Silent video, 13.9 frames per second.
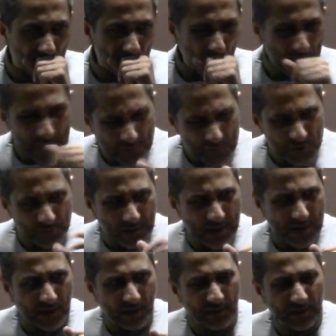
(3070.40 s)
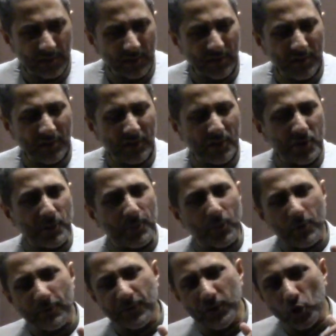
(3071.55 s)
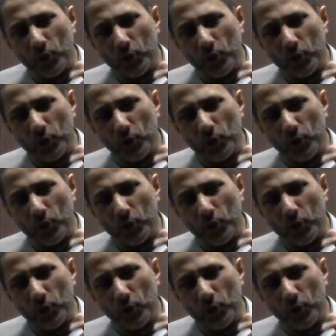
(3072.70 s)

When he was playing, the Prophet